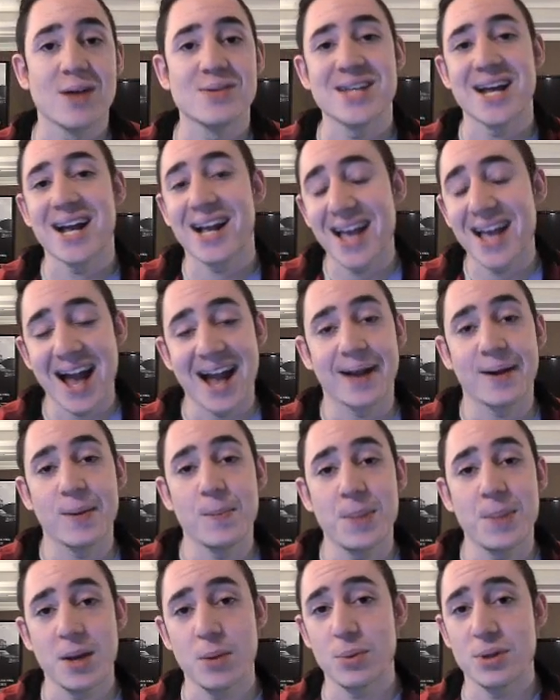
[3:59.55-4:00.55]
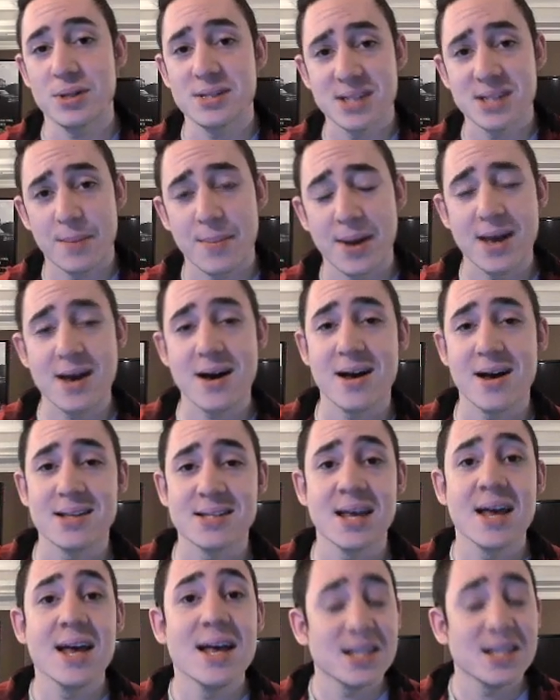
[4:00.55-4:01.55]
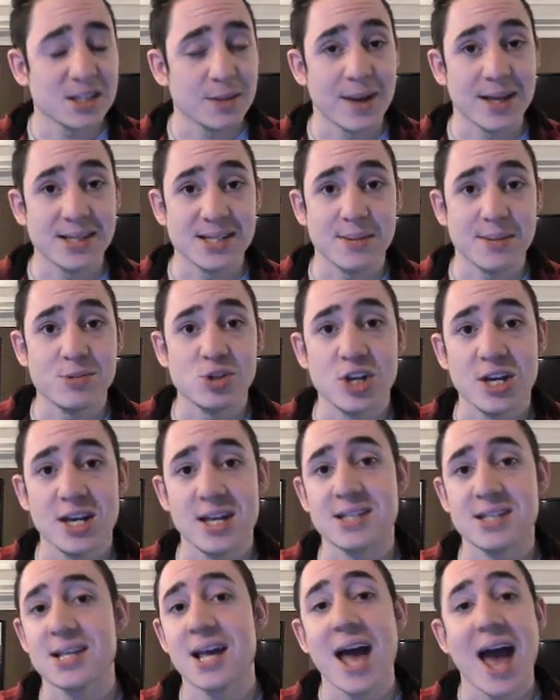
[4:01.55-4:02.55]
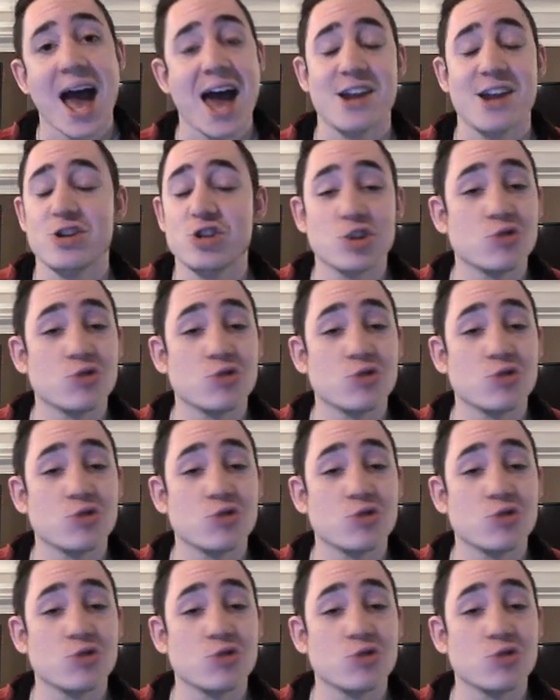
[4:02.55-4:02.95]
and can compete with some ARs, some SMGs, and is just